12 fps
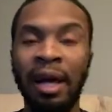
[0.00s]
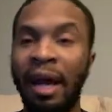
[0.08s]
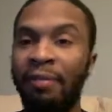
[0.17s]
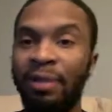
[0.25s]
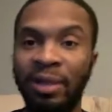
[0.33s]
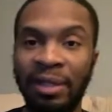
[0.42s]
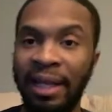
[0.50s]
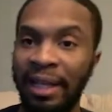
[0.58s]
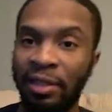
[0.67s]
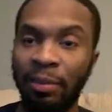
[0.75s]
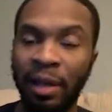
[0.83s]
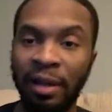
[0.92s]
I've been
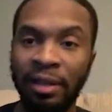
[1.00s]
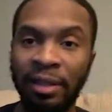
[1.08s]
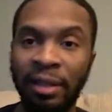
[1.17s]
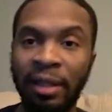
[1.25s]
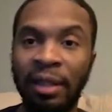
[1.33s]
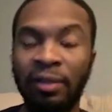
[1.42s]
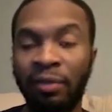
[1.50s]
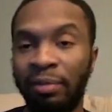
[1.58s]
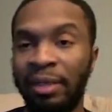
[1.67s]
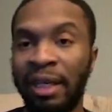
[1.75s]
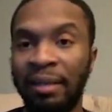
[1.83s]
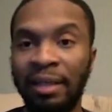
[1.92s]
snatch blocked from
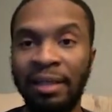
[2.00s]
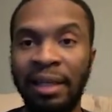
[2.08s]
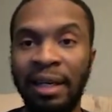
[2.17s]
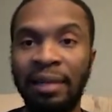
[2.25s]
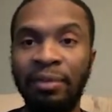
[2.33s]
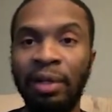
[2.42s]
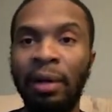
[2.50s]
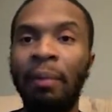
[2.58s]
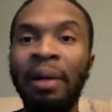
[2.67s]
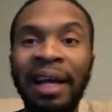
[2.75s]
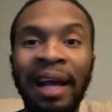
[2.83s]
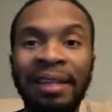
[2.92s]
time to time,
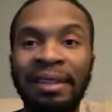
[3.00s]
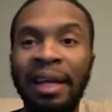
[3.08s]
but it hasn't